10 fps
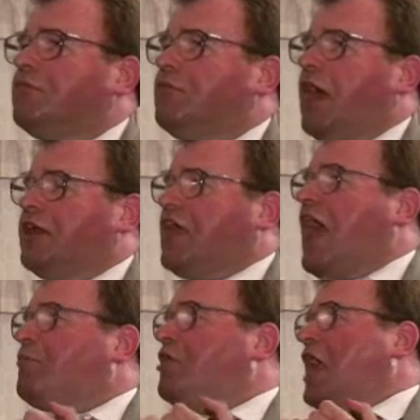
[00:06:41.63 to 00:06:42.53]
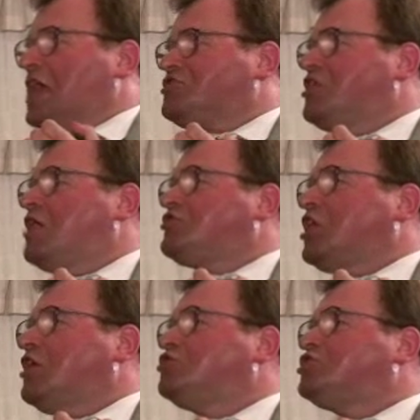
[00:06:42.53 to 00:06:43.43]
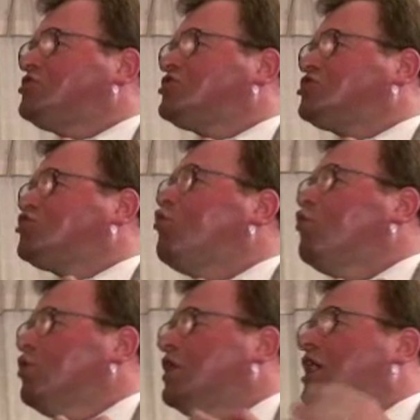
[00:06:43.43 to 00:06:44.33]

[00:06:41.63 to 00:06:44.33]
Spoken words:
And Cameron has no solutions at all.